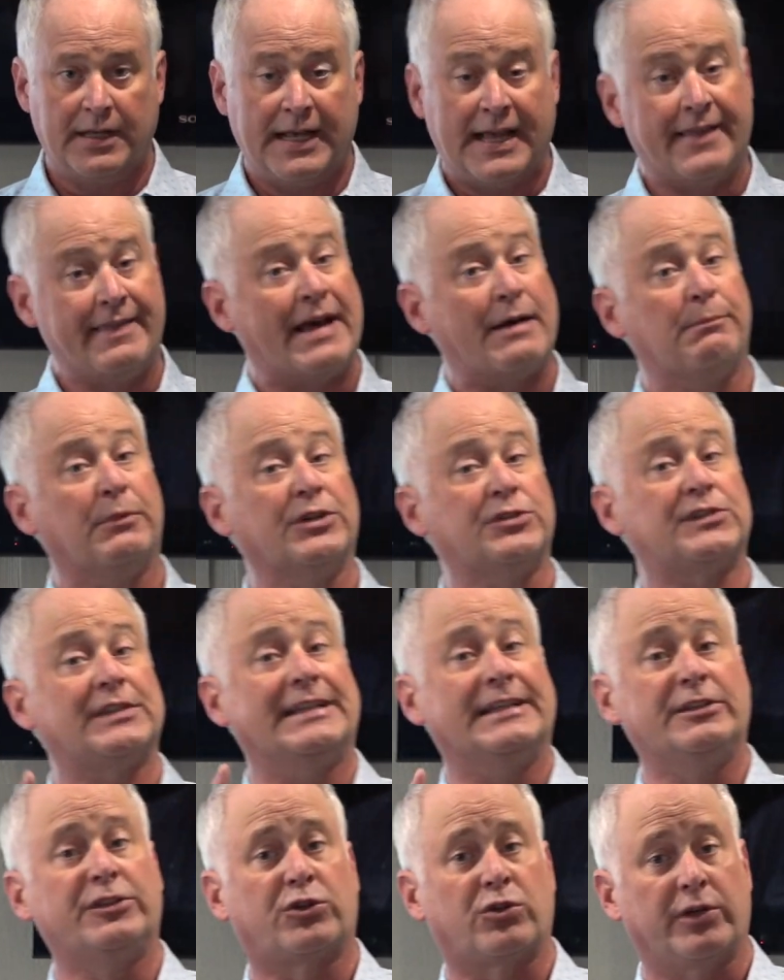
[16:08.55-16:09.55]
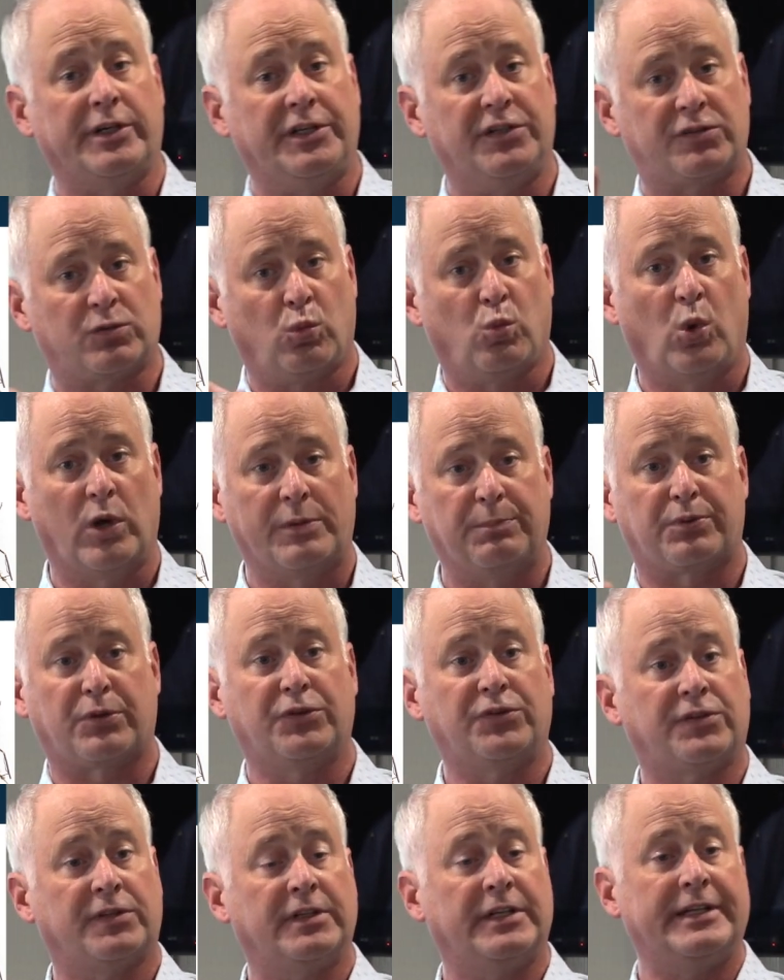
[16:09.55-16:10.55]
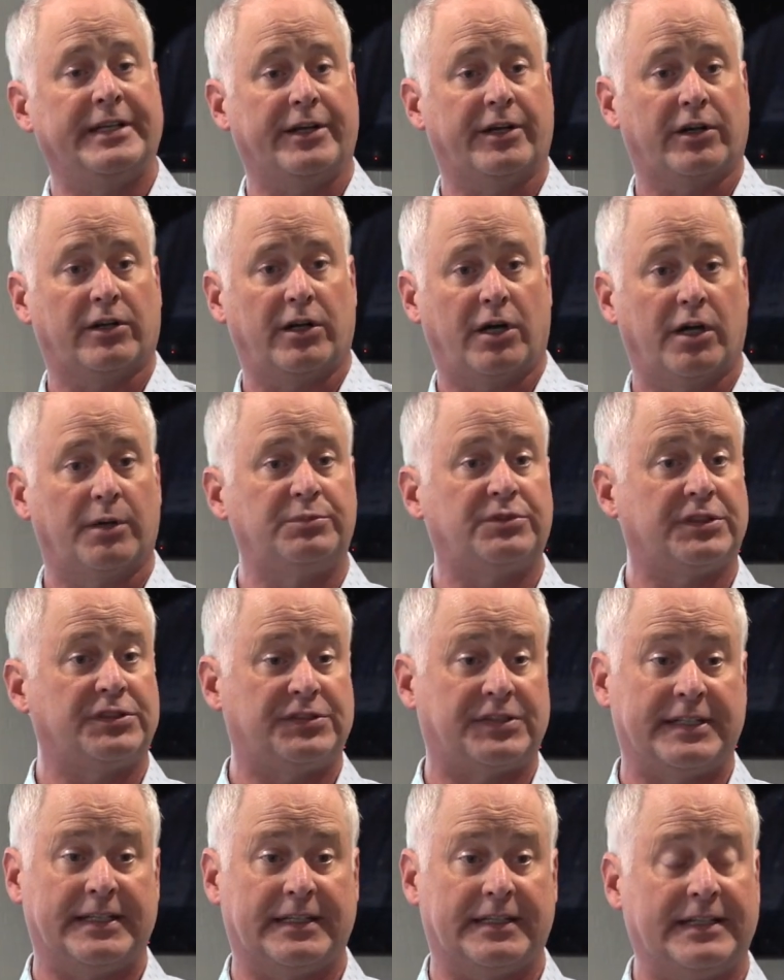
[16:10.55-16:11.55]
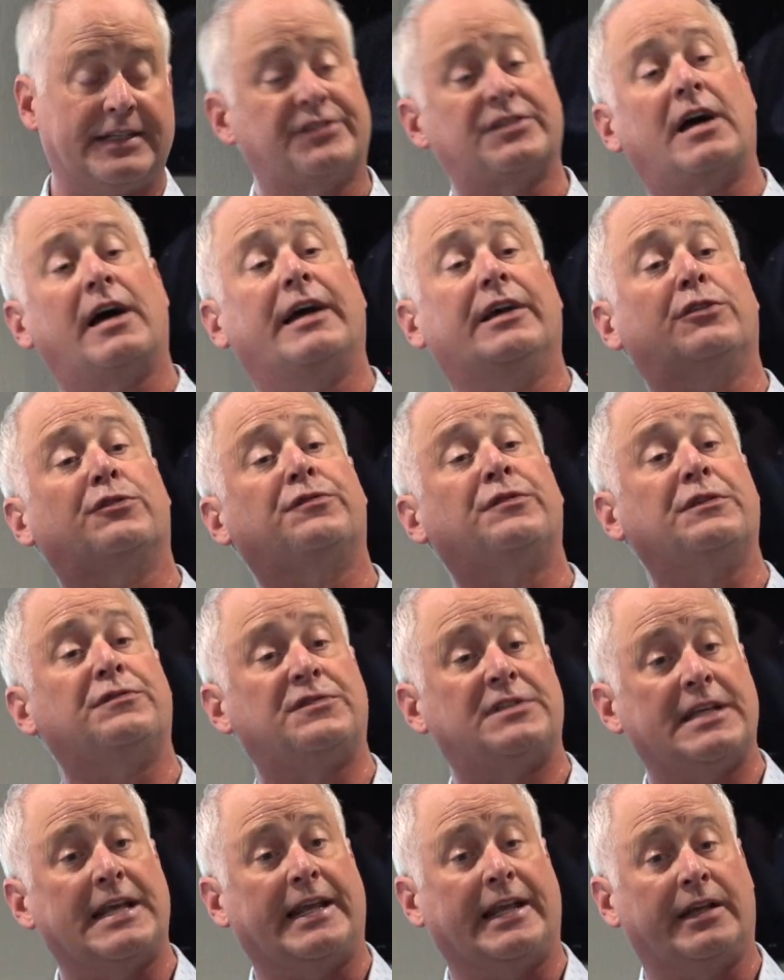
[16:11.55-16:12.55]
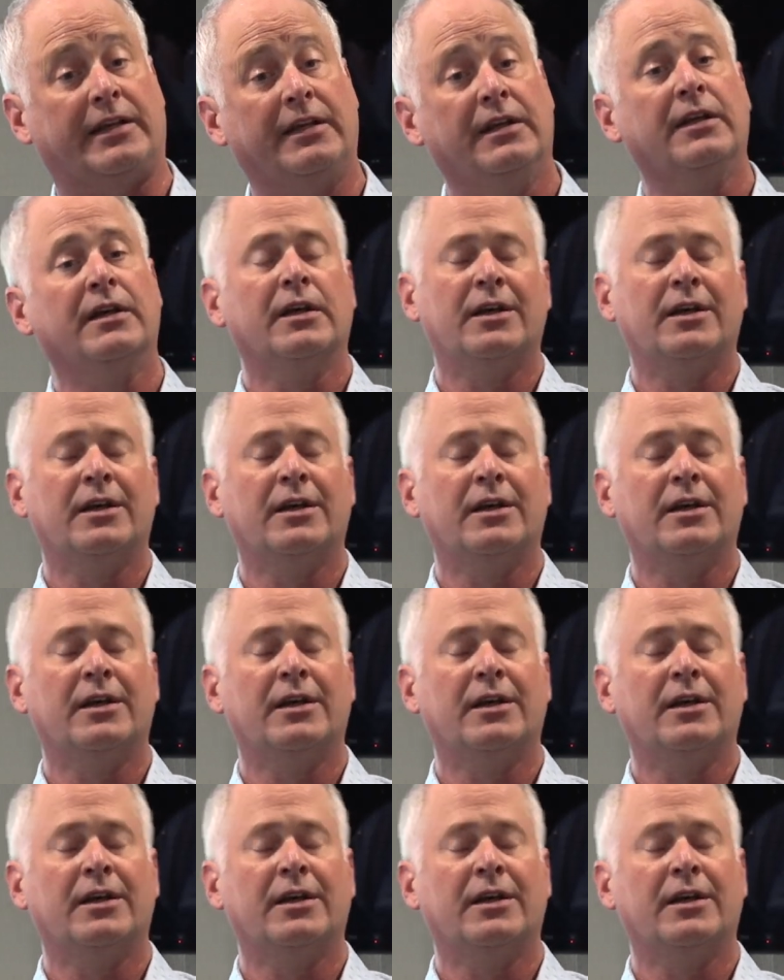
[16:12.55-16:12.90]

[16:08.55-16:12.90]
and that must increase 1% a year up to 10, as high as 15,